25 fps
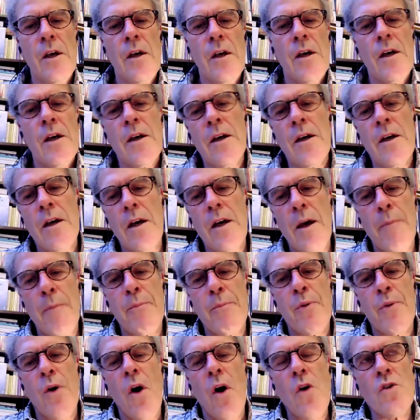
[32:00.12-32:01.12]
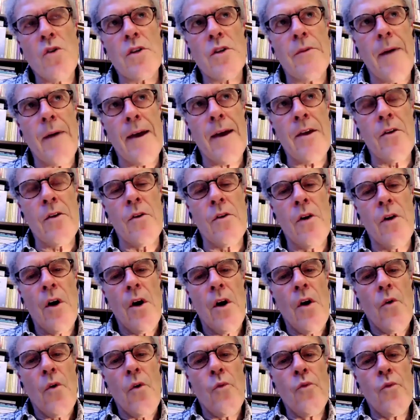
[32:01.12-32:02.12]
approach where you
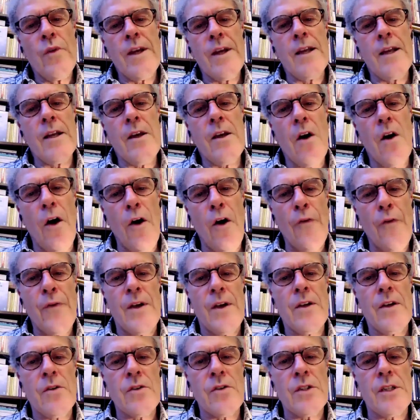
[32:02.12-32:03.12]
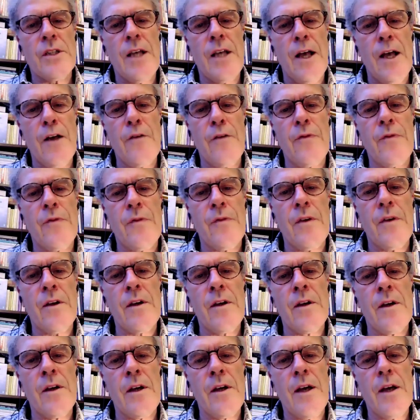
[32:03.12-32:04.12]
really offer yourself
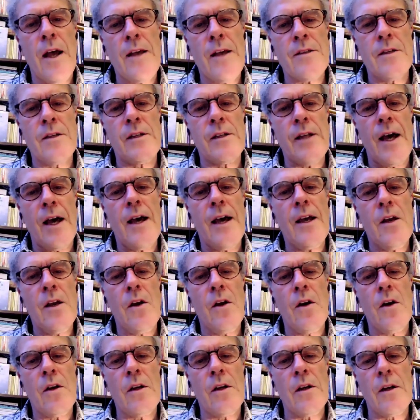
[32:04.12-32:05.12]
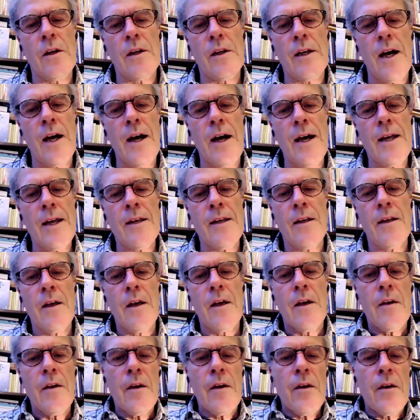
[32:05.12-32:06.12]
as a dialogue guide
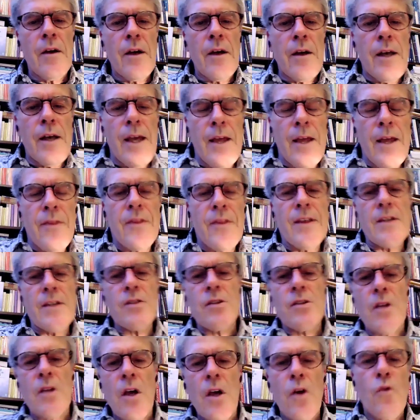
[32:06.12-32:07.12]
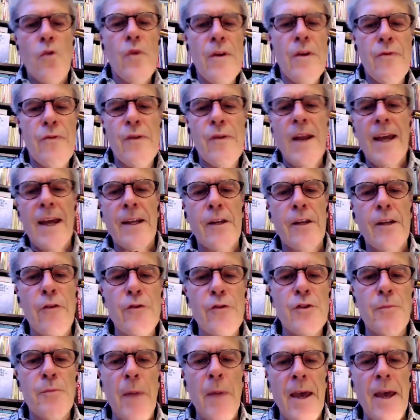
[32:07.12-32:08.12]
in this reflective
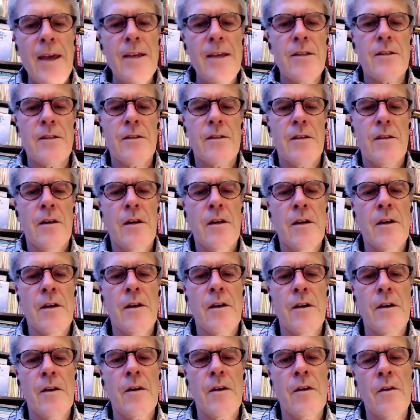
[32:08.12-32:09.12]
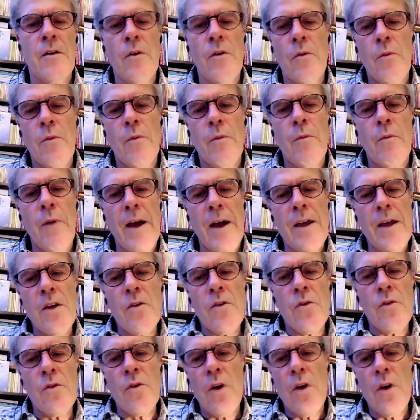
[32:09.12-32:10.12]
space where
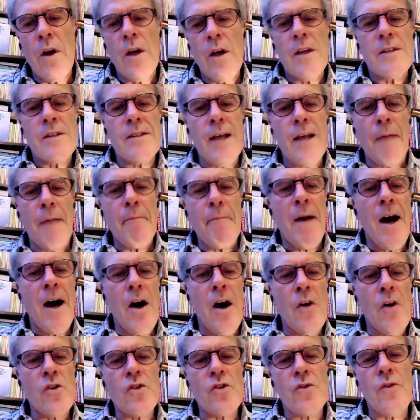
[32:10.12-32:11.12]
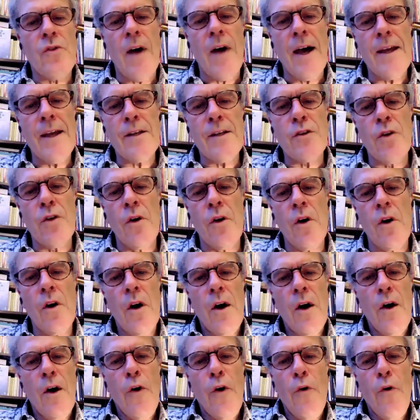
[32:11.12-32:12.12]
you somehow try to
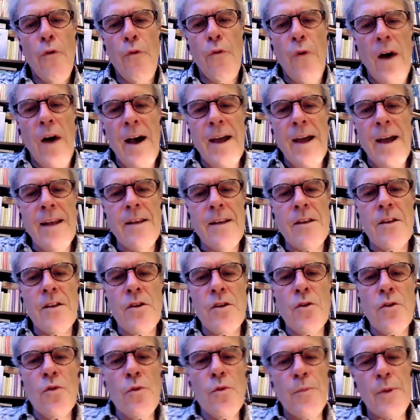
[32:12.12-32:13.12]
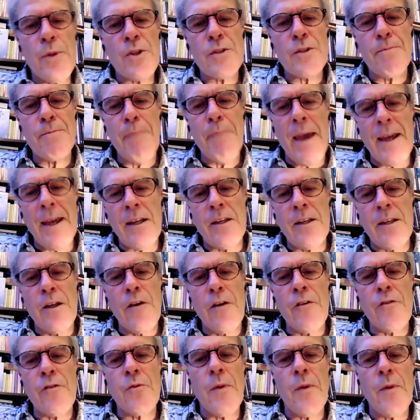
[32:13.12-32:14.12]
find new
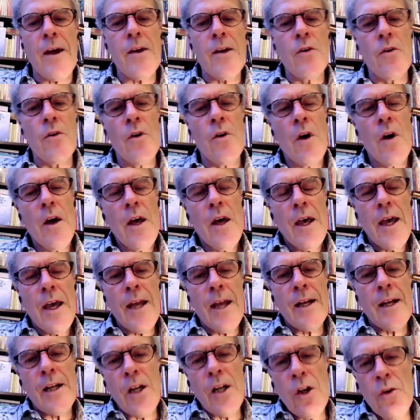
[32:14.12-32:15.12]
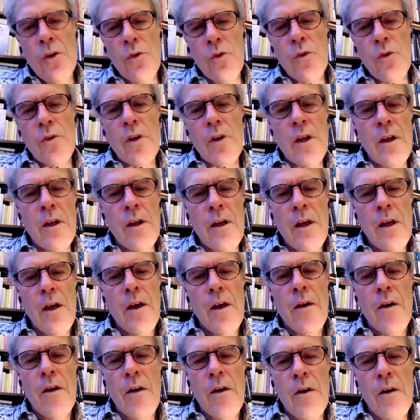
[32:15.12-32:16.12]
perspectives, where you include
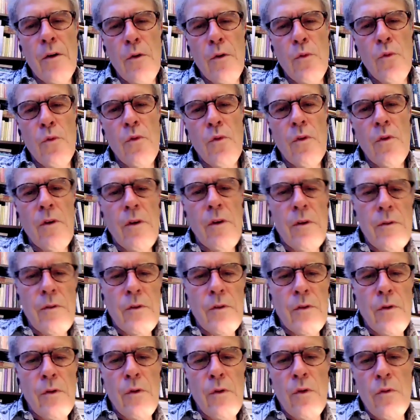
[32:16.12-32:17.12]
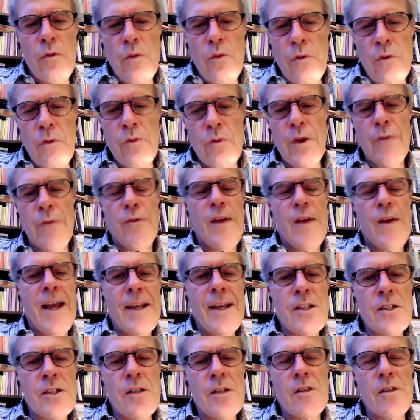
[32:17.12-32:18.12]

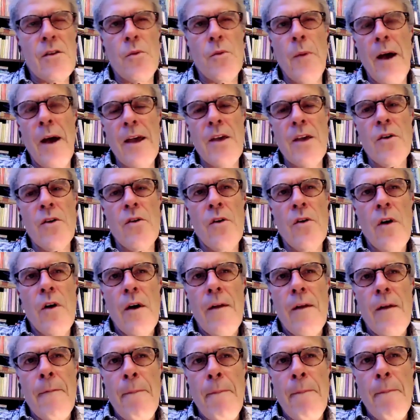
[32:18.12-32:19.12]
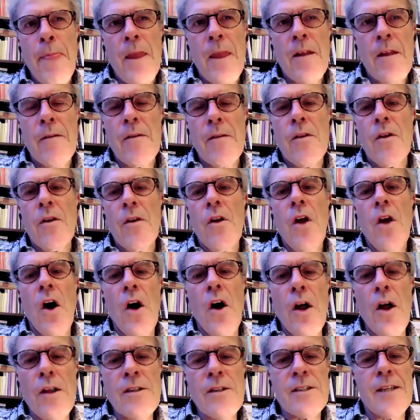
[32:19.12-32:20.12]
reflections, where you
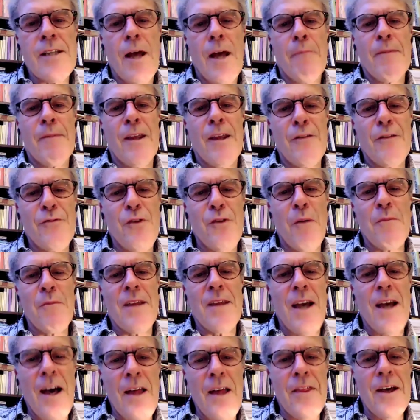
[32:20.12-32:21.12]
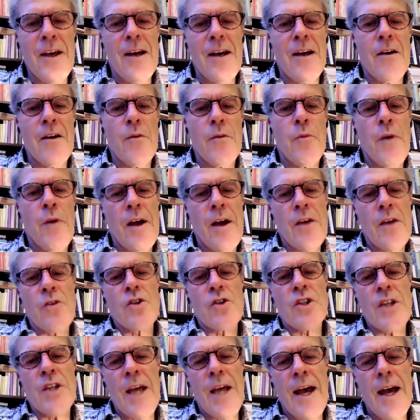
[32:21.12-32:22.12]
learn something from the other, where you
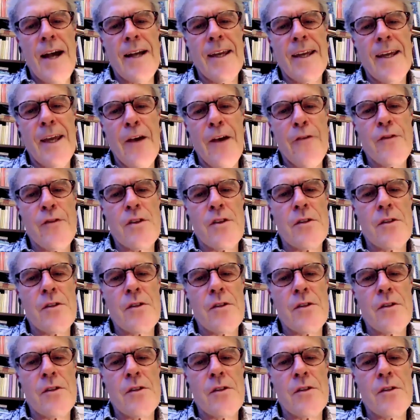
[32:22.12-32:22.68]
share gifts